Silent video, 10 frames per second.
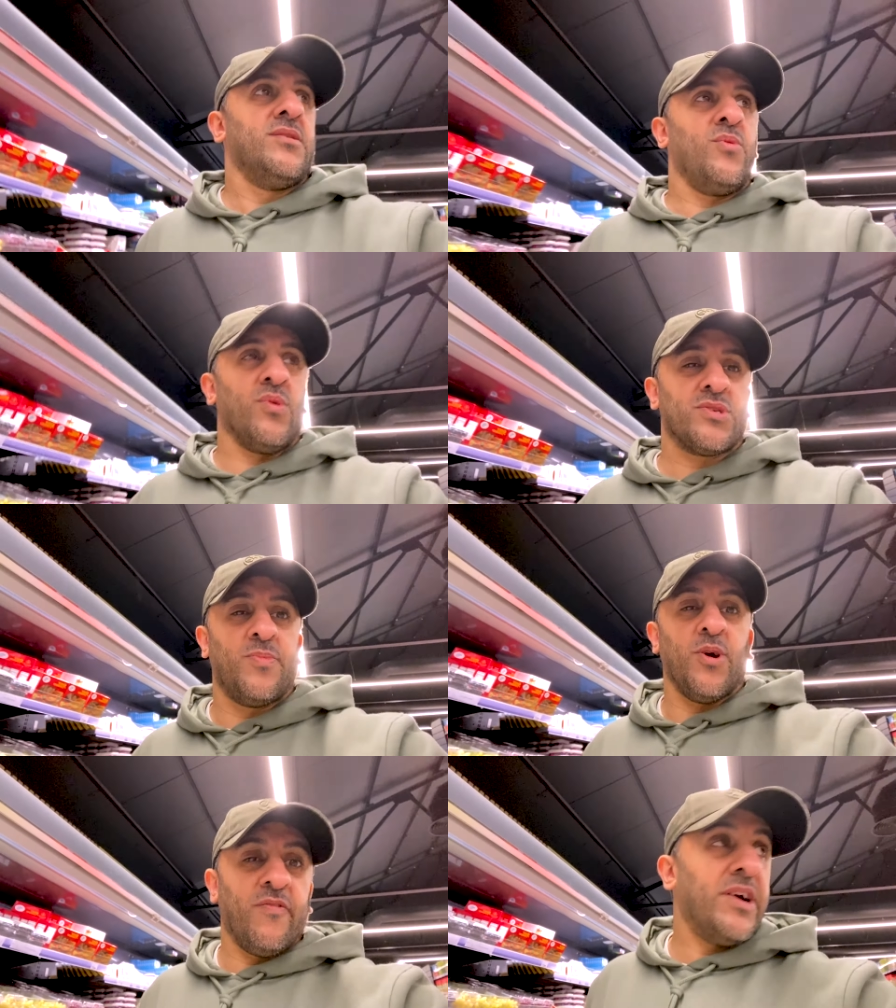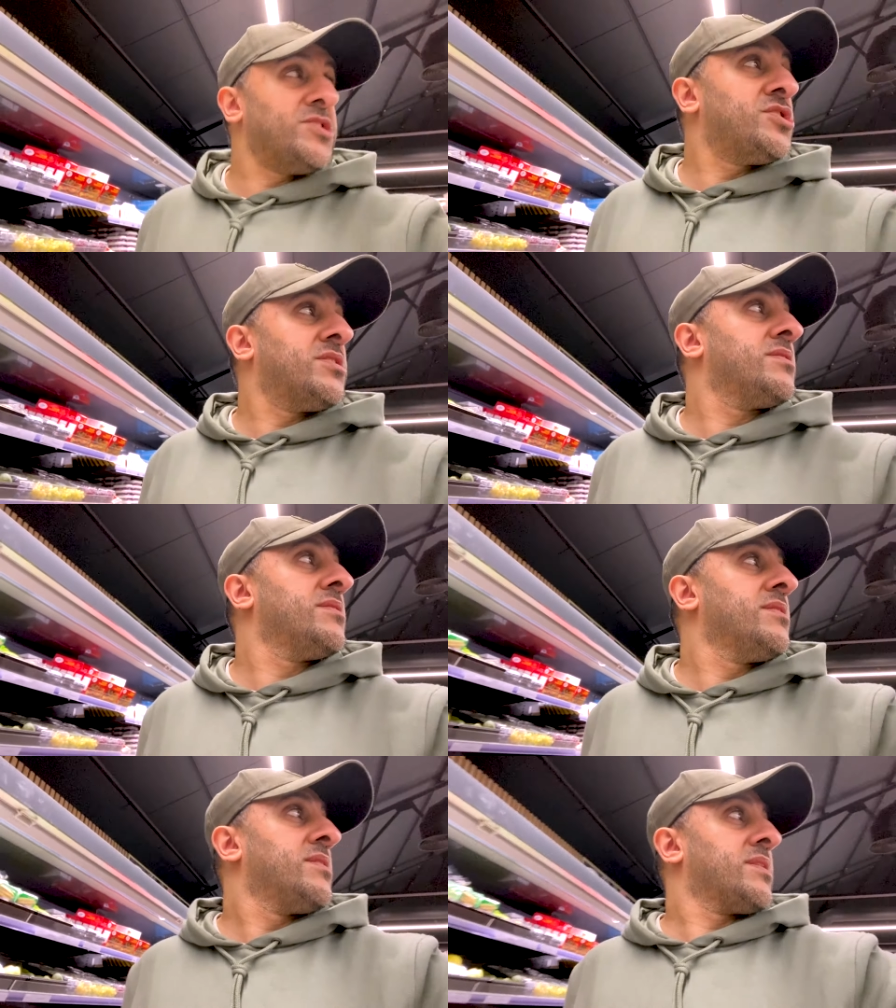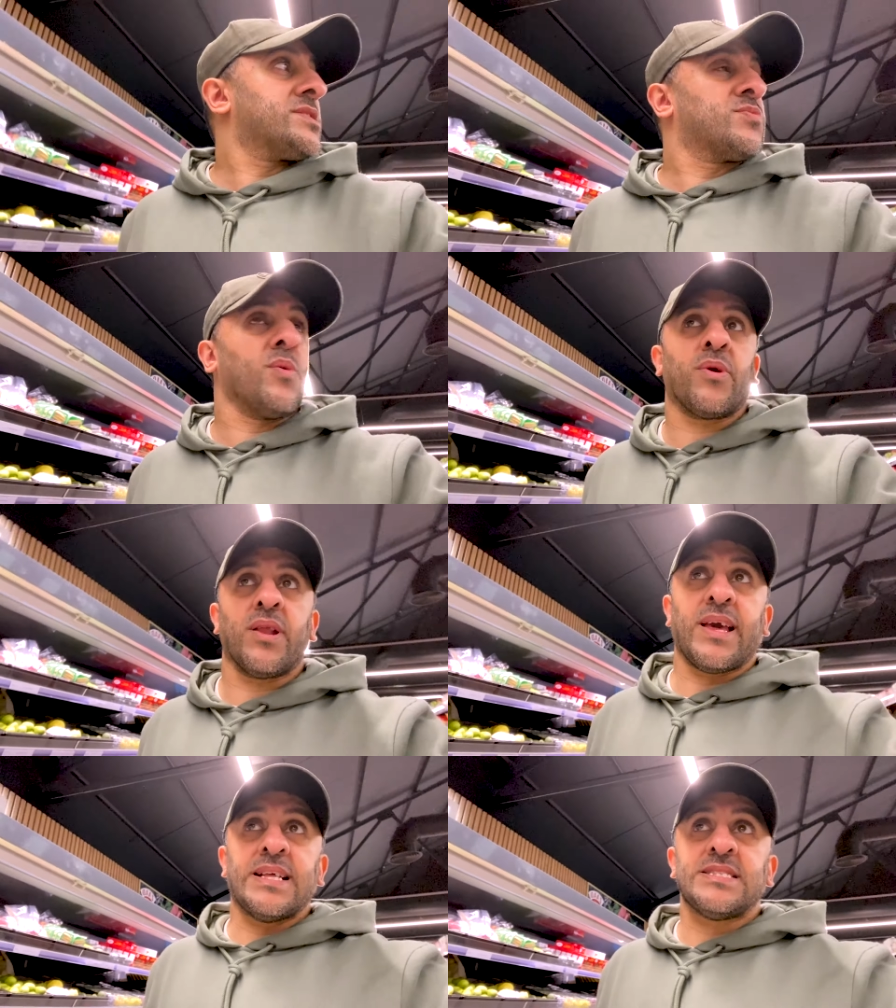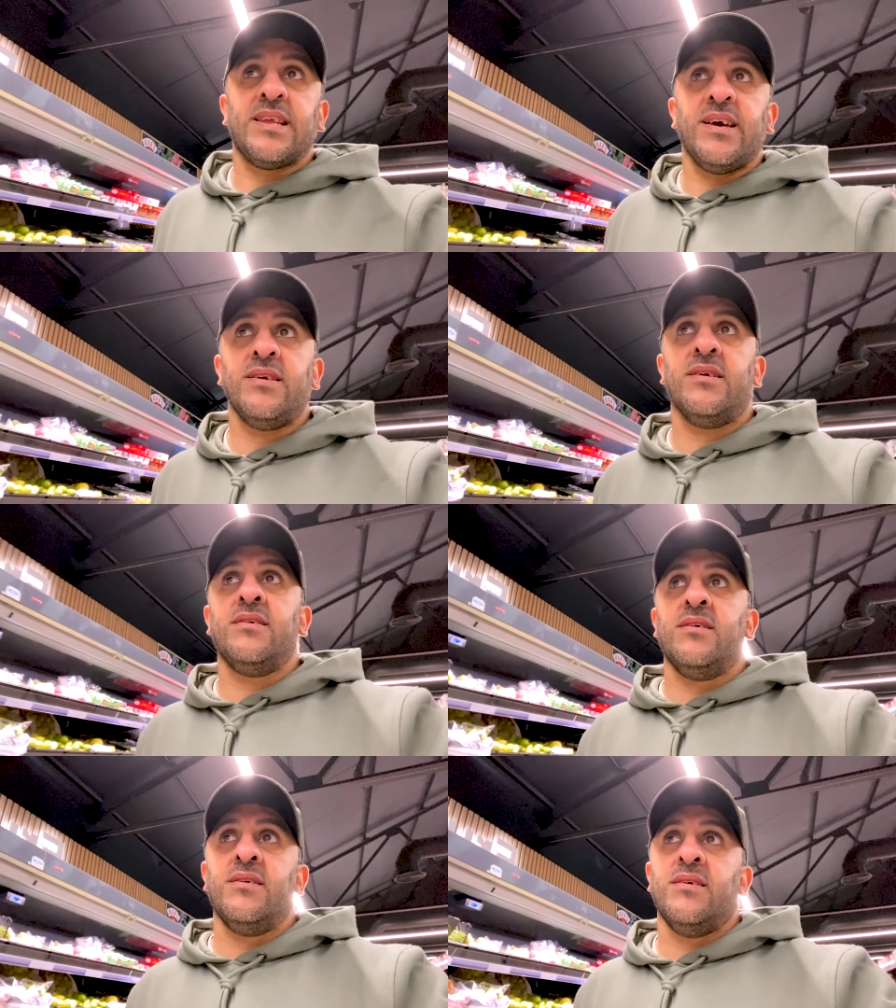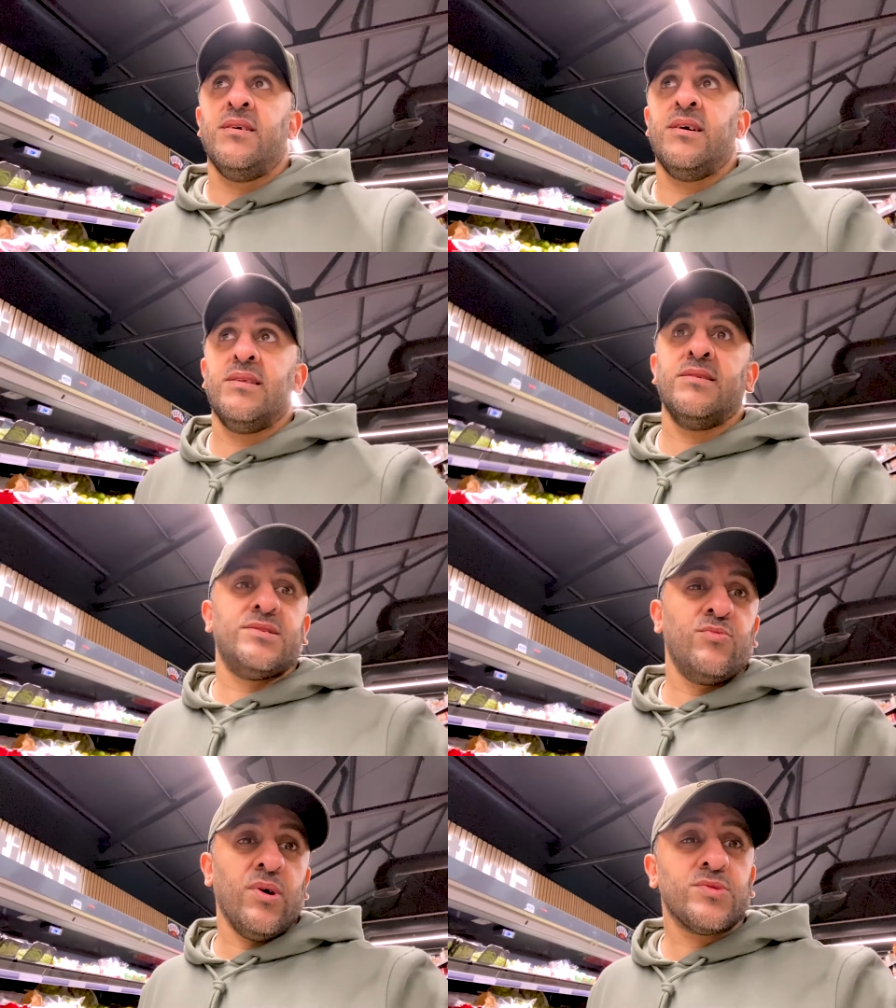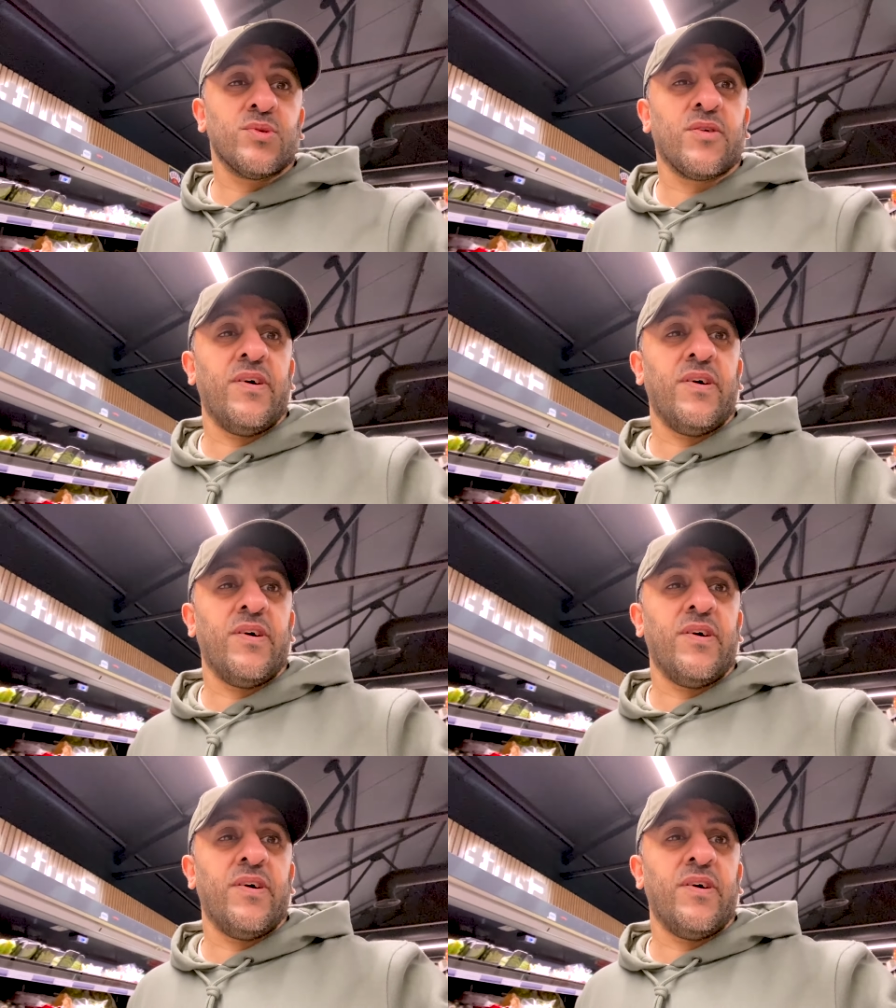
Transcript: We want a bit of edge, that's what we're going to get today, and see what else we can